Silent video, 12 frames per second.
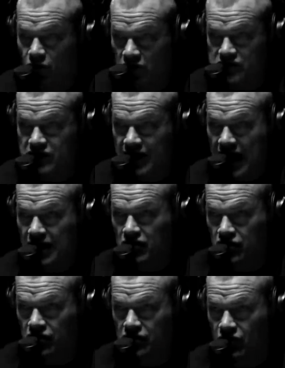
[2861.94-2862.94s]
wasn't that
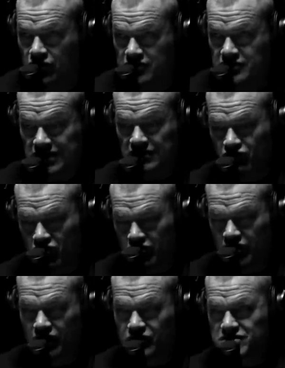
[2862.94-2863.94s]
good or didn't
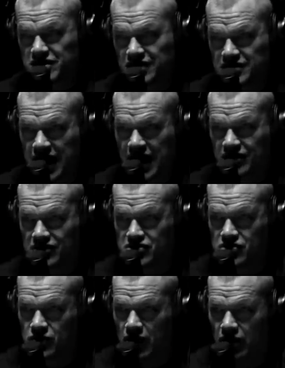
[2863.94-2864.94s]
really understand tactics
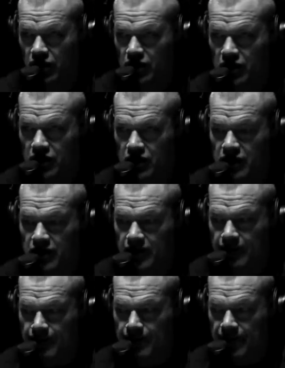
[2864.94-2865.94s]
too well,
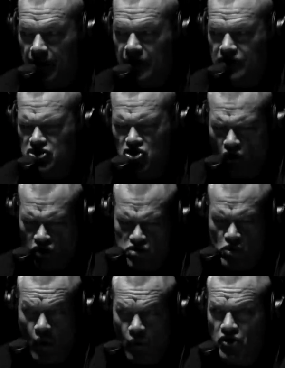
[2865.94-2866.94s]
and he said, "No, this is
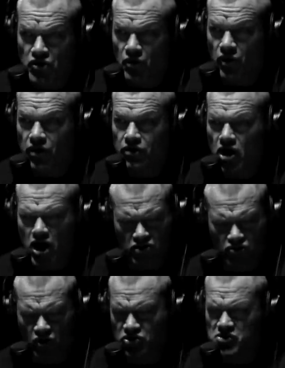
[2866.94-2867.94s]
what we're doing. Yeah, you
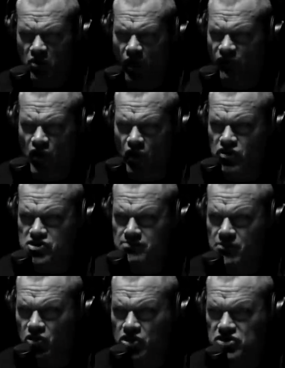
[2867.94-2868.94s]
hmm. know, so I've done this a
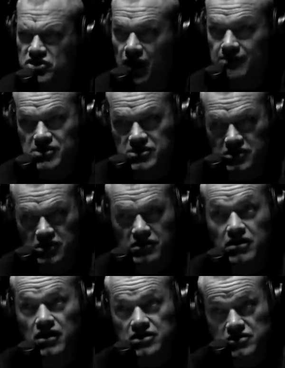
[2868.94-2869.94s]
million times." That's
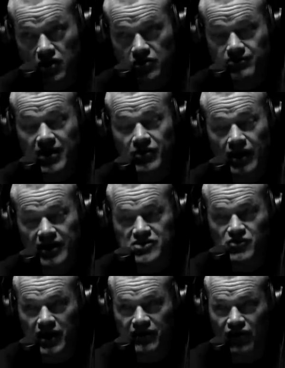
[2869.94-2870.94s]
that's all. By the way, that's
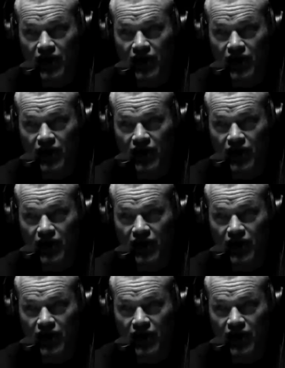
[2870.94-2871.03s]
a red